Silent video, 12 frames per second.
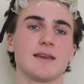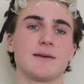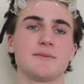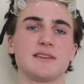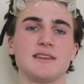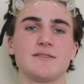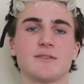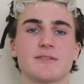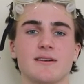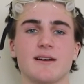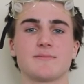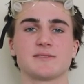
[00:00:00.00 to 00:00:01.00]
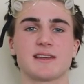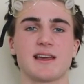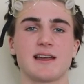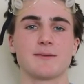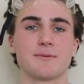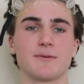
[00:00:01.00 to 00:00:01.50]
In medieval times, the
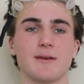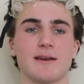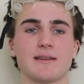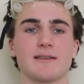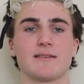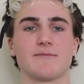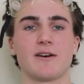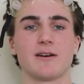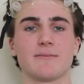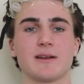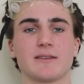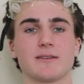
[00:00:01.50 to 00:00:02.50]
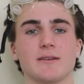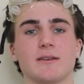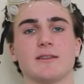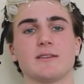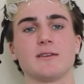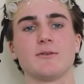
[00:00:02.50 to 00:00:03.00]
catapult had an environmental
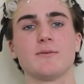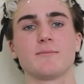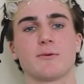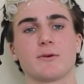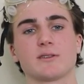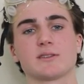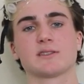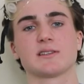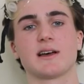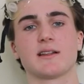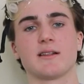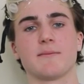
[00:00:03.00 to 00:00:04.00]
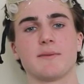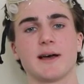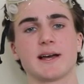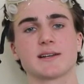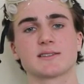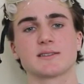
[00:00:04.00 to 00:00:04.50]
and two important societal
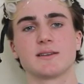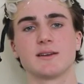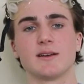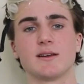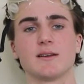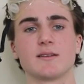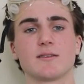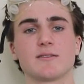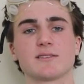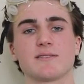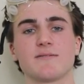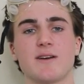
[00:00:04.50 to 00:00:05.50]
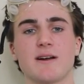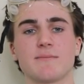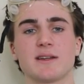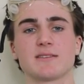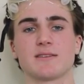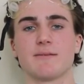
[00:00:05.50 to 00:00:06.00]
impacts. There is an
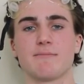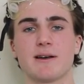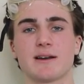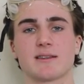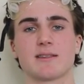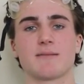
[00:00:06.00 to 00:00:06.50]
environmental impact